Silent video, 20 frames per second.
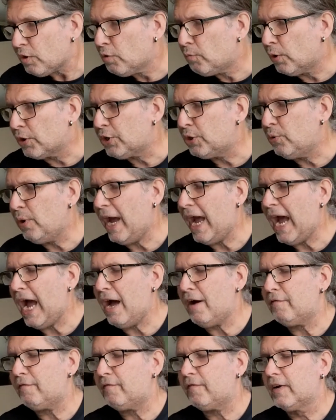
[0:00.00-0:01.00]
what you
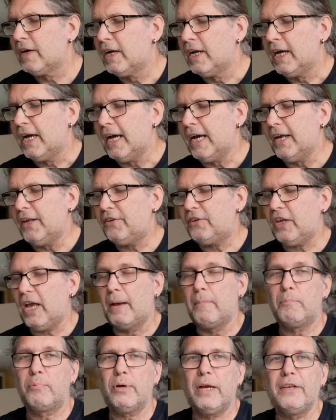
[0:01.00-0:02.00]
have is
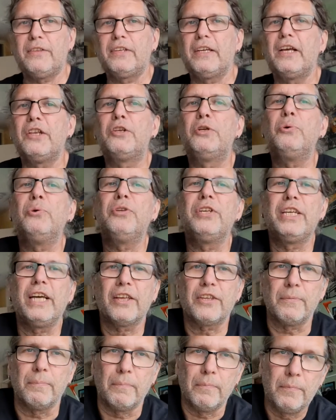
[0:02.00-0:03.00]
embracing
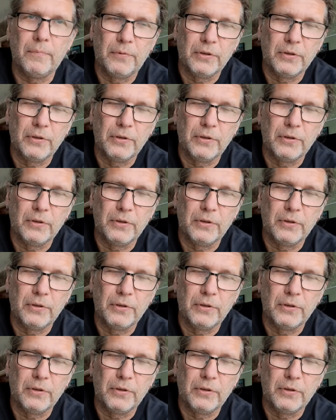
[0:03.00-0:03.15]
enthusiasm.